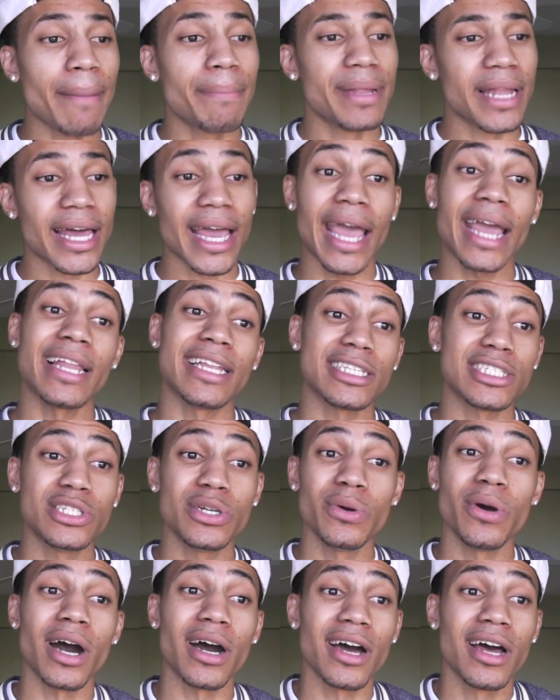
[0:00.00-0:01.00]
I'd be like, hey, let's
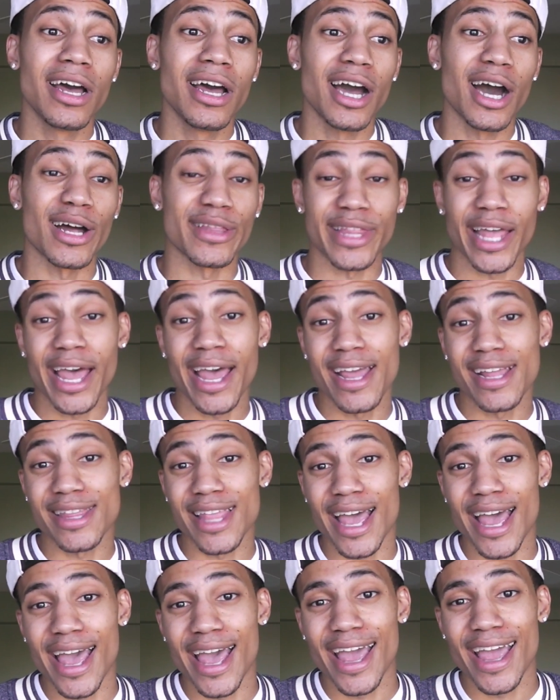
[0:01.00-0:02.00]
do our, our thing
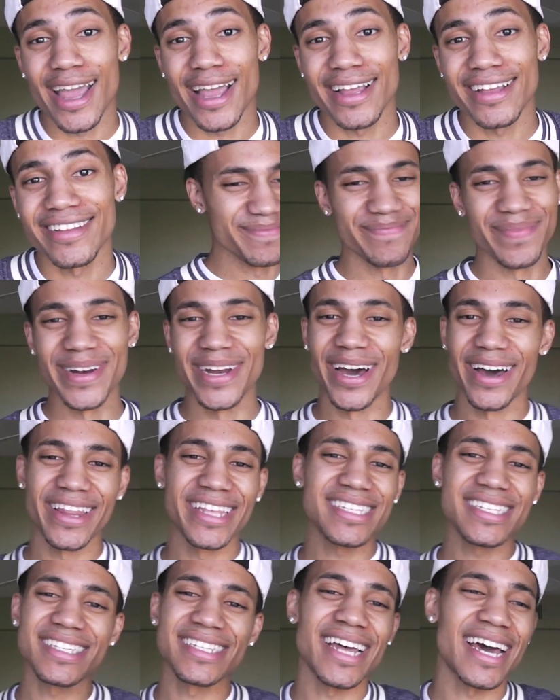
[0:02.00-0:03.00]
thing. But no,
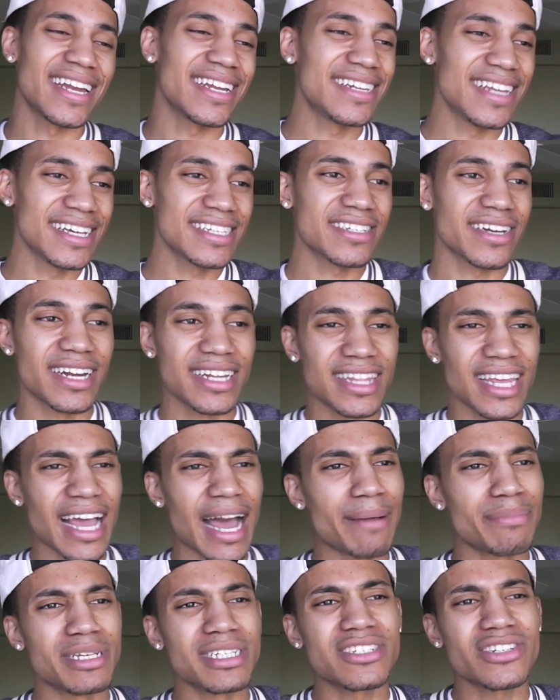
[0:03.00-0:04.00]
this is not a diss or
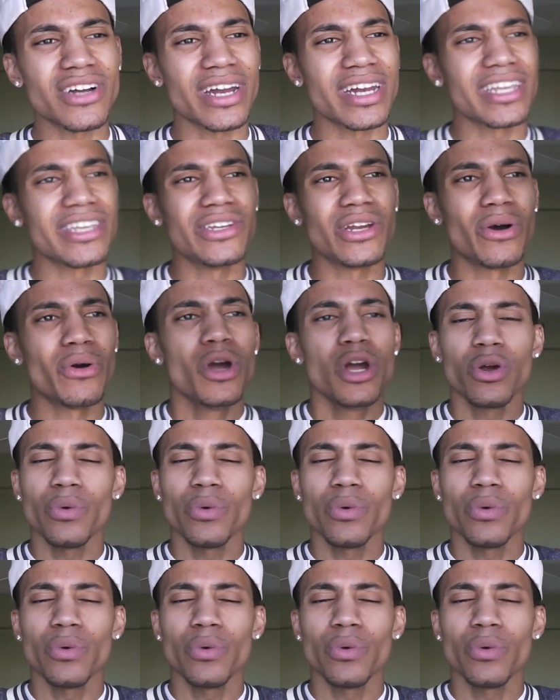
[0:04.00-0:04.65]
anything. I'm just trying to, you know,